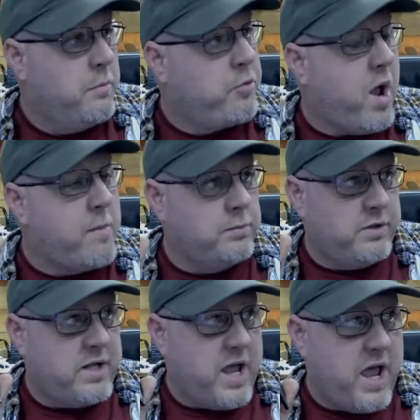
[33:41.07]

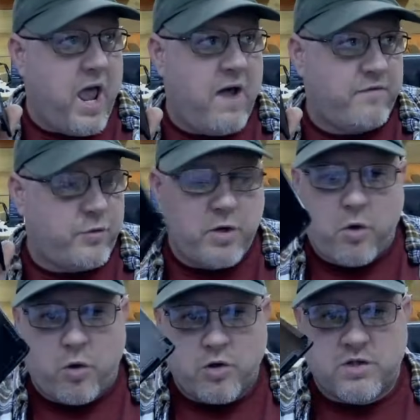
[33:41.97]
probably a half to
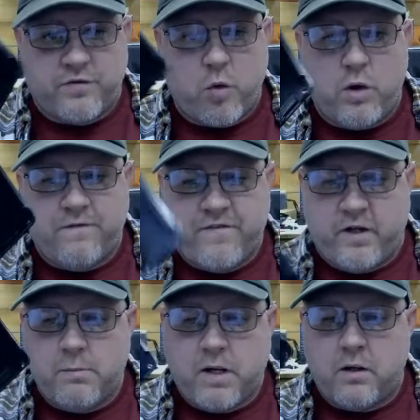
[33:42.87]
3/4 of a roll of
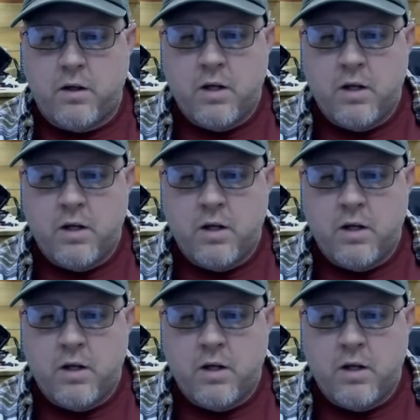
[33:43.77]
filament